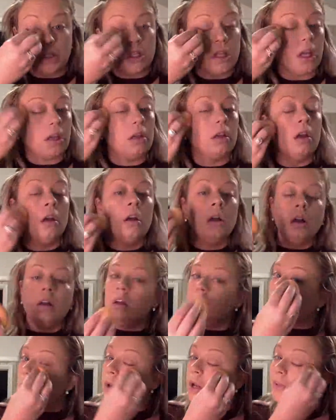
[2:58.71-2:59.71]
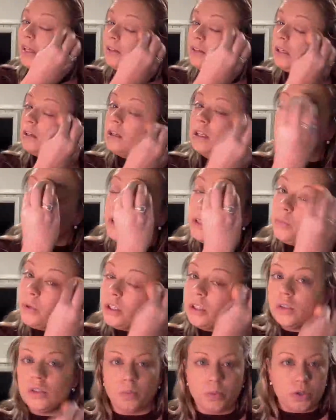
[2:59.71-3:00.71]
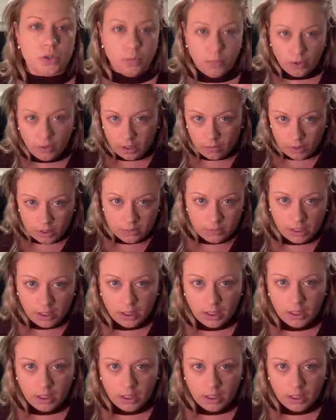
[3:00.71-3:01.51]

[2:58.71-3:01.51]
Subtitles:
that the sponge gives versus the brush.